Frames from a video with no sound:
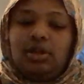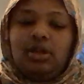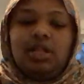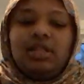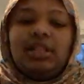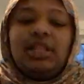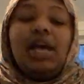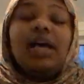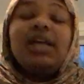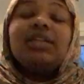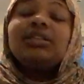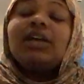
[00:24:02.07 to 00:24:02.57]

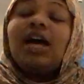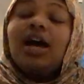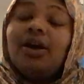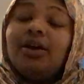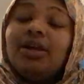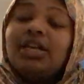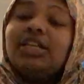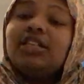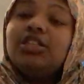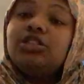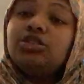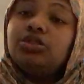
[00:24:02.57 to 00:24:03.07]
That's
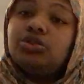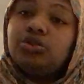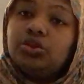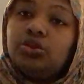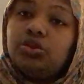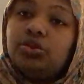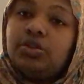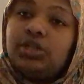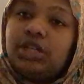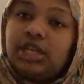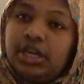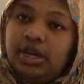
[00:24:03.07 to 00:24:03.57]
how he's
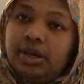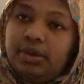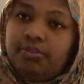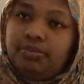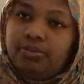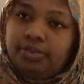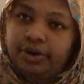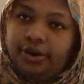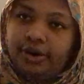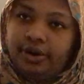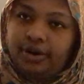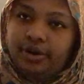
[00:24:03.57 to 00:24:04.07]
talking,
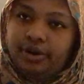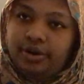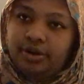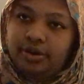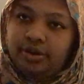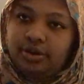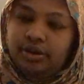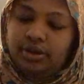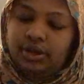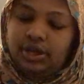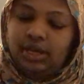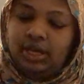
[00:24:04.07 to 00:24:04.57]

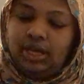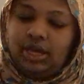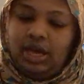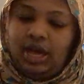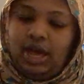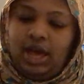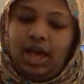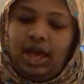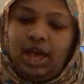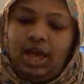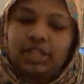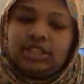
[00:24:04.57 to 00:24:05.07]
bro.
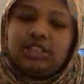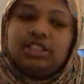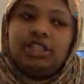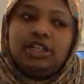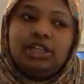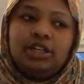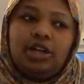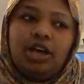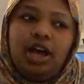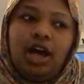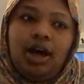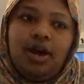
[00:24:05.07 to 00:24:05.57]
To
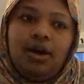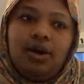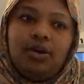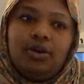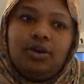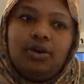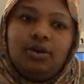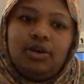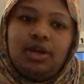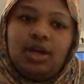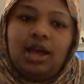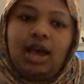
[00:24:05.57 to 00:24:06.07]
the
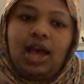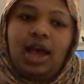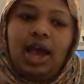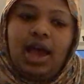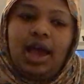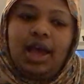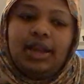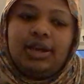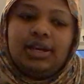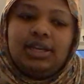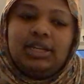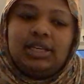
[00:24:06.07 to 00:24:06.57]
girl.
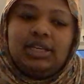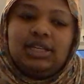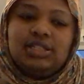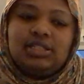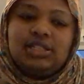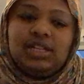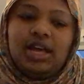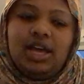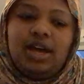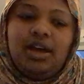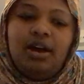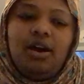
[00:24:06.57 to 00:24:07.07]
And he's
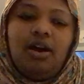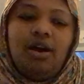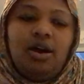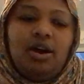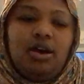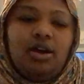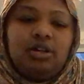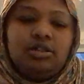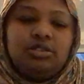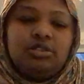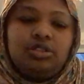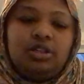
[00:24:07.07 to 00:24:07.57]
like,
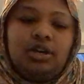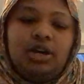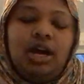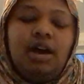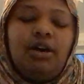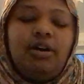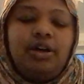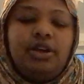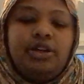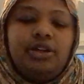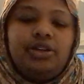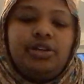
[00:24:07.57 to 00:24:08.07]
"Oh, so
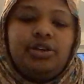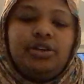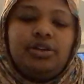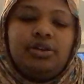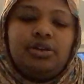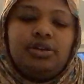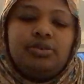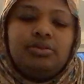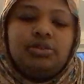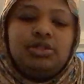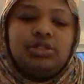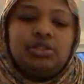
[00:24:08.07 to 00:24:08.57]
how are
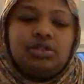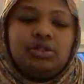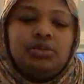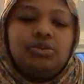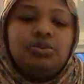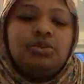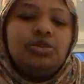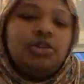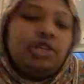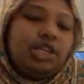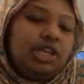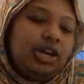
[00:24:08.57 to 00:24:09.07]
you? What
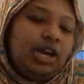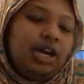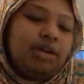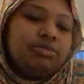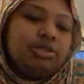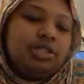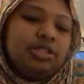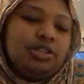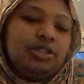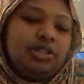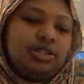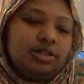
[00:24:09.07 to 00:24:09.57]
are you up
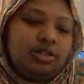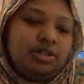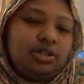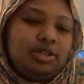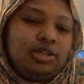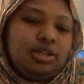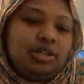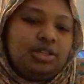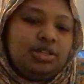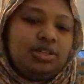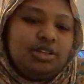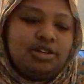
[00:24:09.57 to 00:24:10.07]
to?"
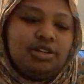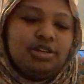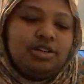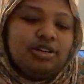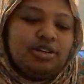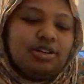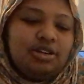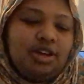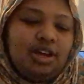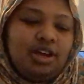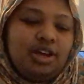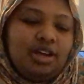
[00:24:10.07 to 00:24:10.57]

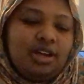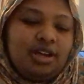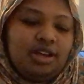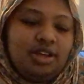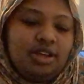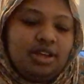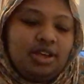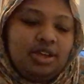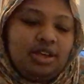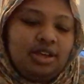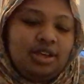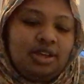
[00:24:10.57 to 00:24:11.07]

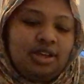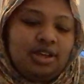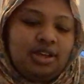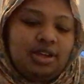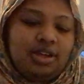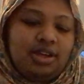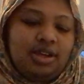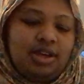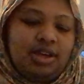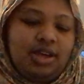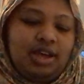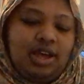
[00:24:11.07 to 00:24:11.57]

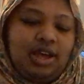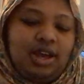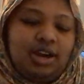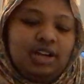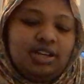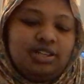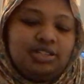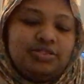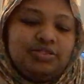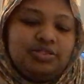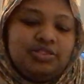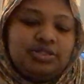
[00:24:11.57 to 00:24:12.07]
And I
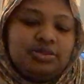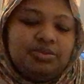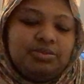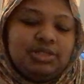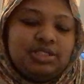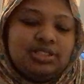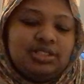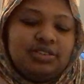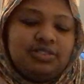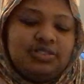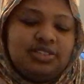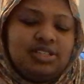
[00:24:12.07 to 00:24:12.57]
just thought to
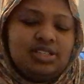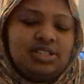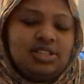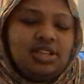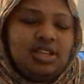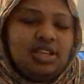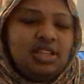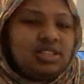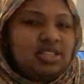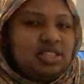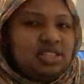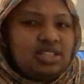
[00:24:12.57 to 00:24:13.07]
myself,
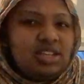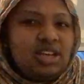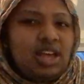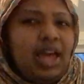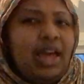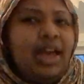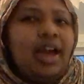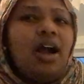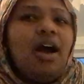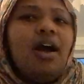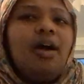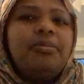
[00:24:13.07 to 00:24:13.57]
this
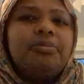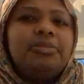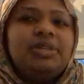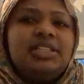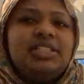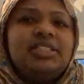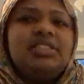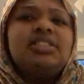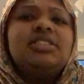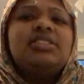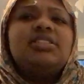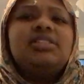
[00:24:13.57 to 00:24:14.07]
guy can't
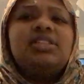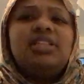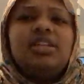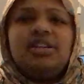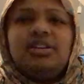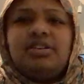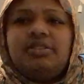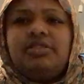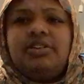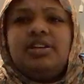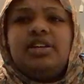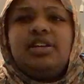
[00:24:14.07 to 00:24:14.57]
be
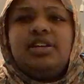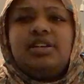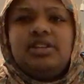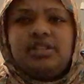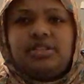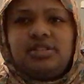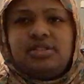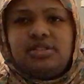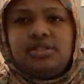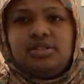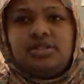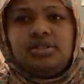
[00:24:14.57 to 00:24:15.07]

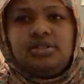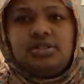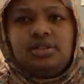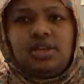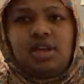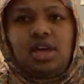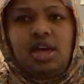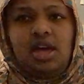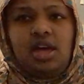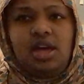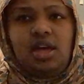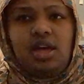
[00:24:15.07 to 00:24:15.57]
serious.
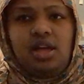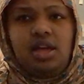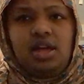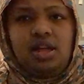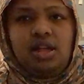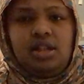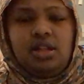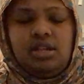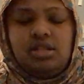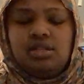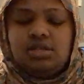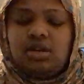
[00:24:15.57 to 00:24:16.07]
Yeah,
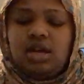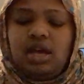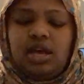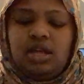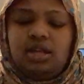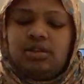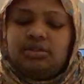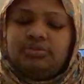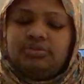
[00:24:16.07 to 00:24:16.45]
this guy